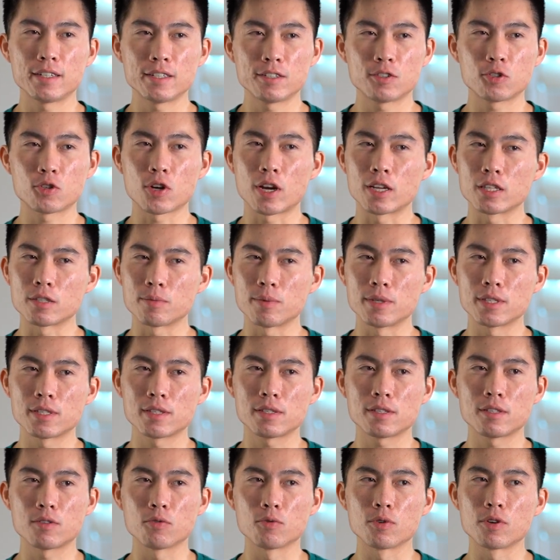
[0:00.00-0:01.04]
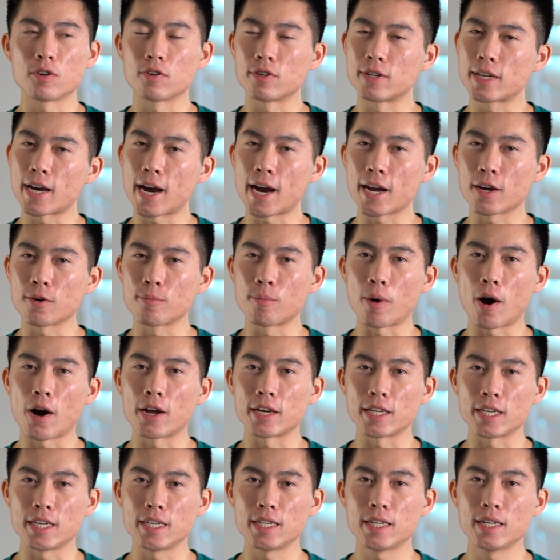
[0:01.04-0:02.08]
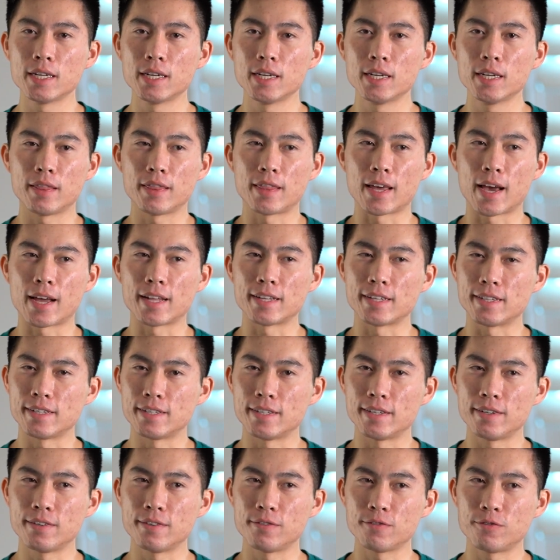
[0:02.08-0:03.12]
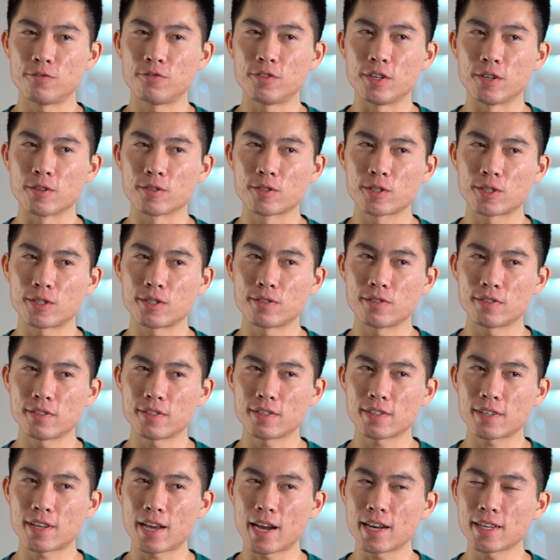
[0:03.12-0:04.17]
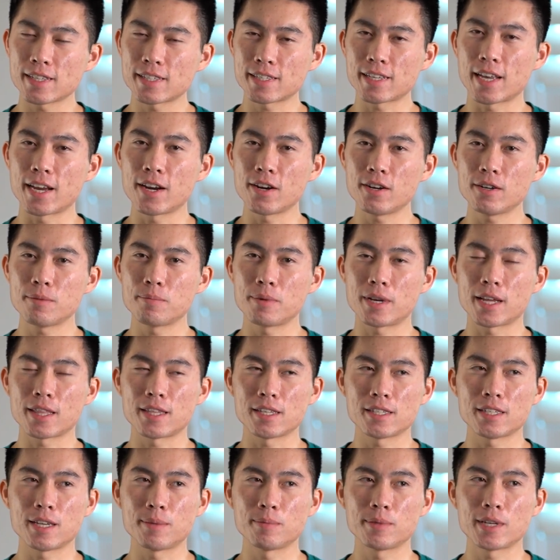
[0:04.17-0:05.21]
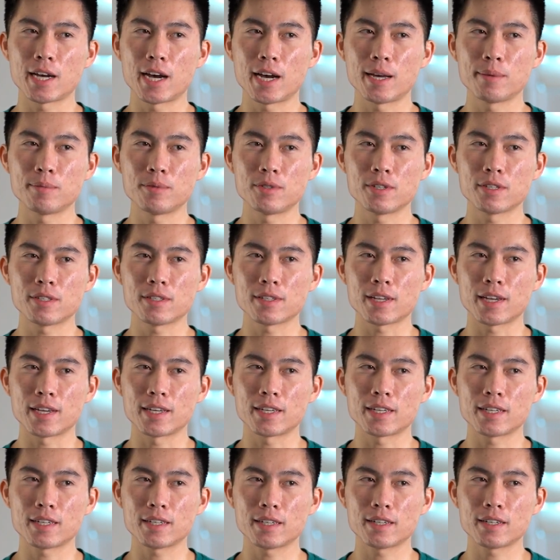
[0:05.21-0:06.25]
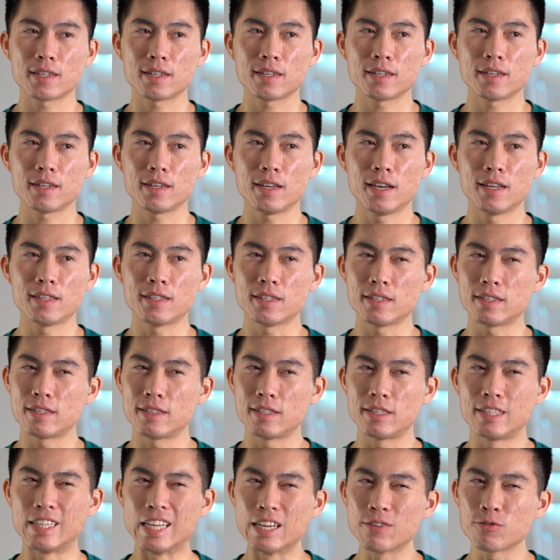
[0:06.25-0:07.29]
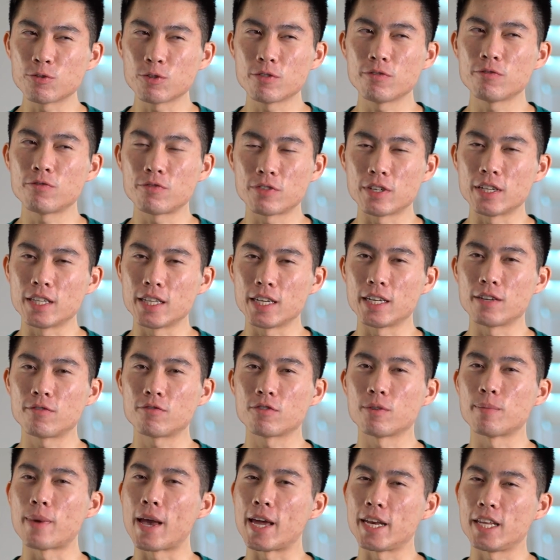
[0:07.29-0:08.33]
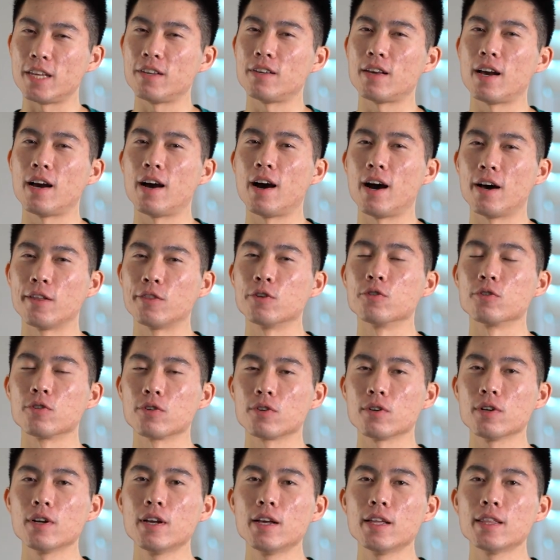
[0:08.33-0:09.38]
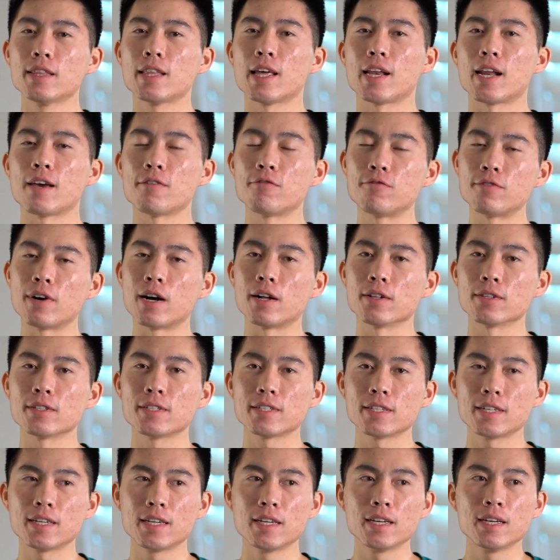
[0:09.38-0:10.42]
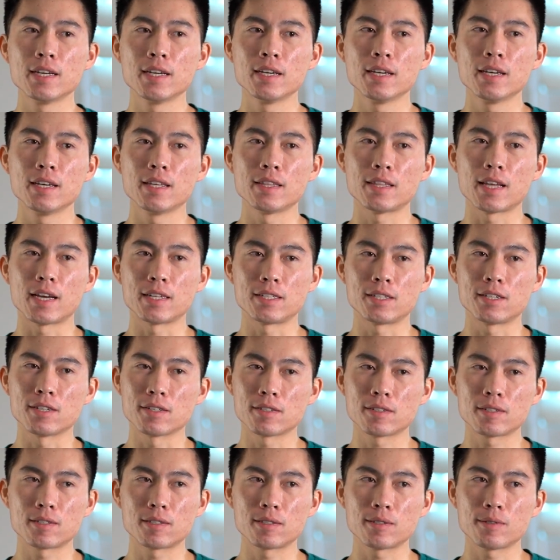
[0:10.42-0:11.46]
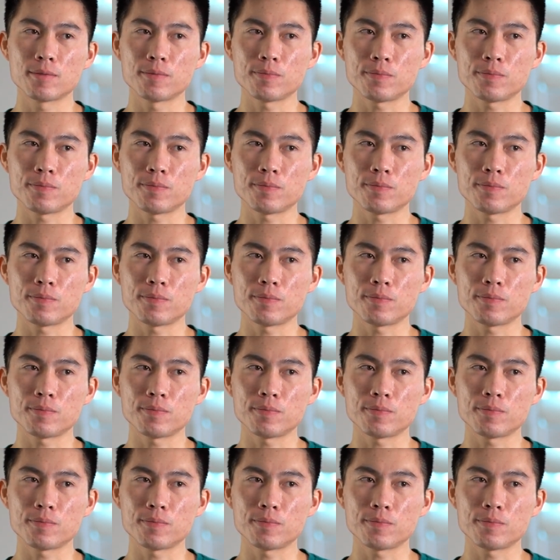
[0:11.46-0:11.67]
transmits through your entire body that feels kind of scared, but at the same time, just like it's a different feeling from any other that I felt that just